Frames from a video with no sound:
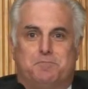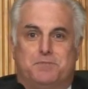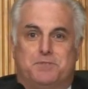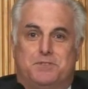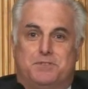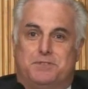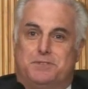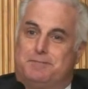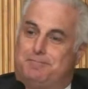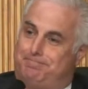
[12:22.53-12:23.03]

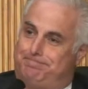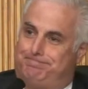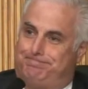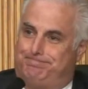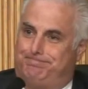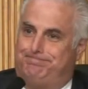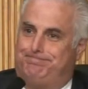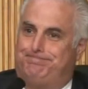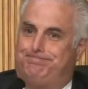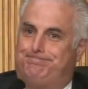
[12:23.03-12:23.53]

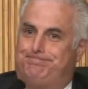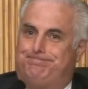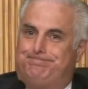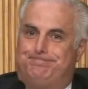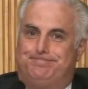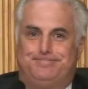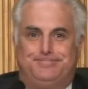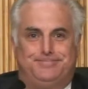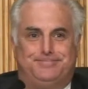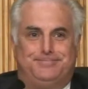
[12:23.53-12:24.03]

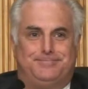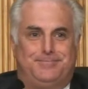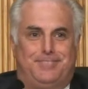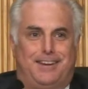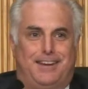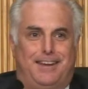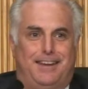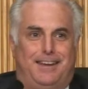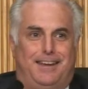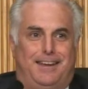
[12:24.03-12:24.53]

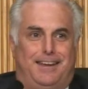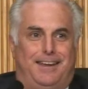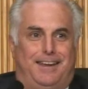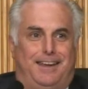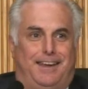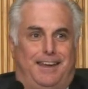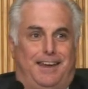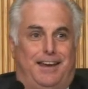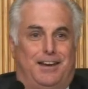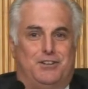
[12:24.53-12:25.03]

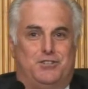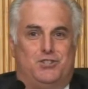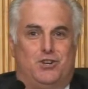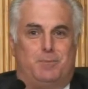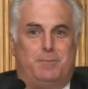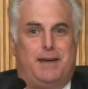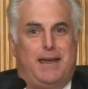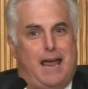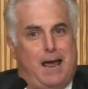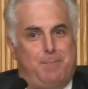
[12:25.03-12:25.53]
and
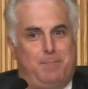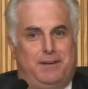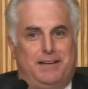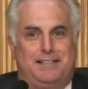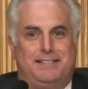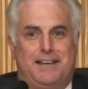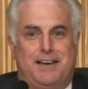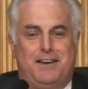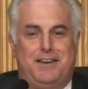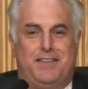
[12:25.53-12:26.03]
she'll be happy
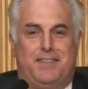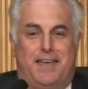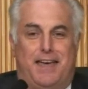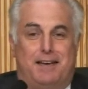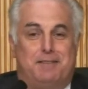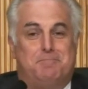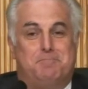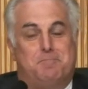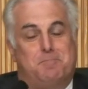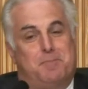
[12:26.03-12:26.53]
to tell you
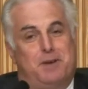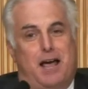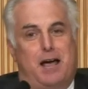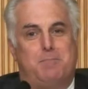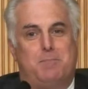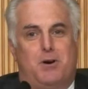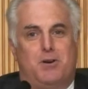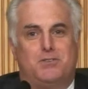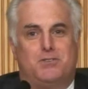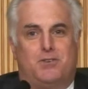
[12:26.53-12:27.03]
that. But
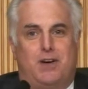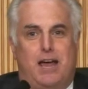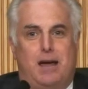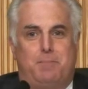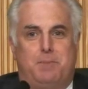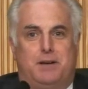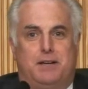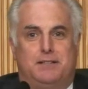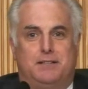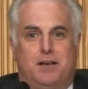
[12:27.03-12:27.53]
I'm also
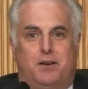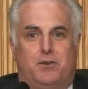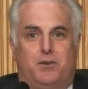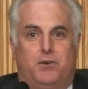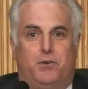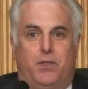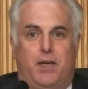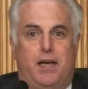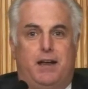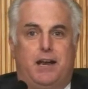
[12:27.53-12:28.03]
happy to tell
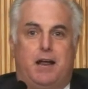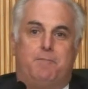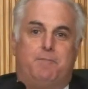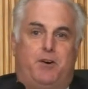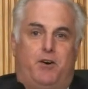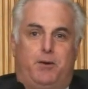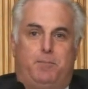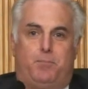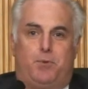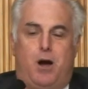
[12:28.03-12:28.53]
you that, and I'm
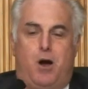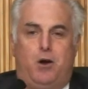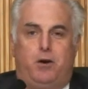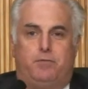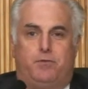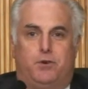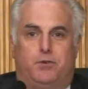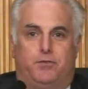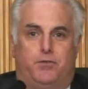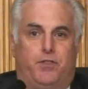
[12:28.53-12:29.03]
very proud
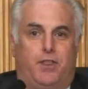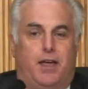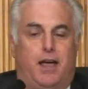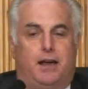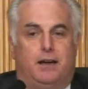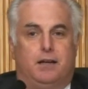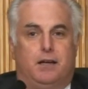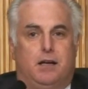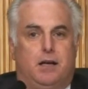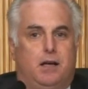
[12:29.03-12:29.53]
of her for
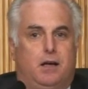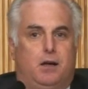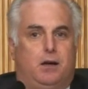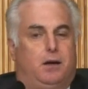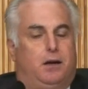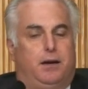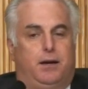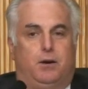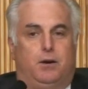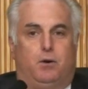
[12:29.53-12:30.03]
that.
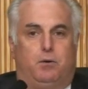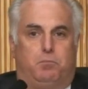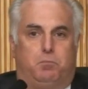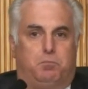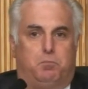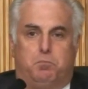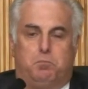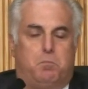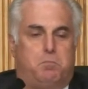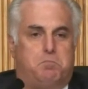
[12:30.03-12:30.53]
You know,
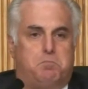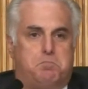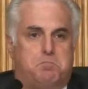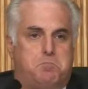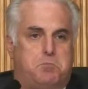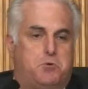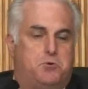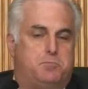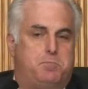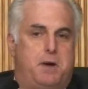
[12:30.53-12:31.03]

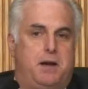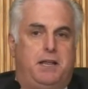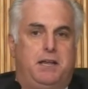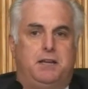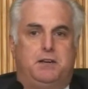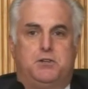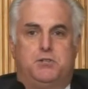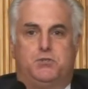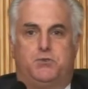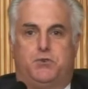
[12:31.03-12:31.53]
there's many
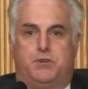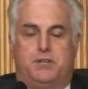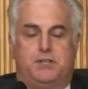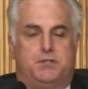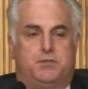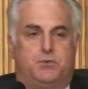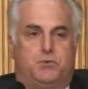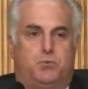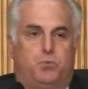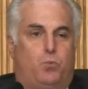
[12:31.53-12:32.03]

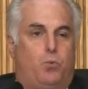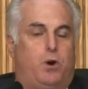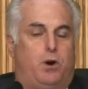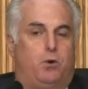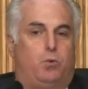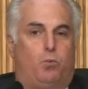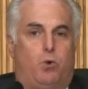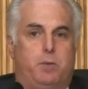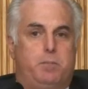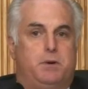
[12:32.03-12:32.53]
industries
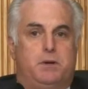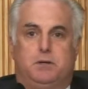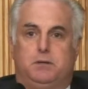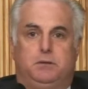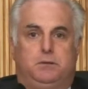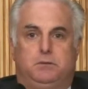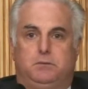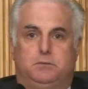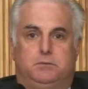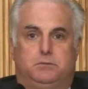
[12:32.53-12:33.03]
where women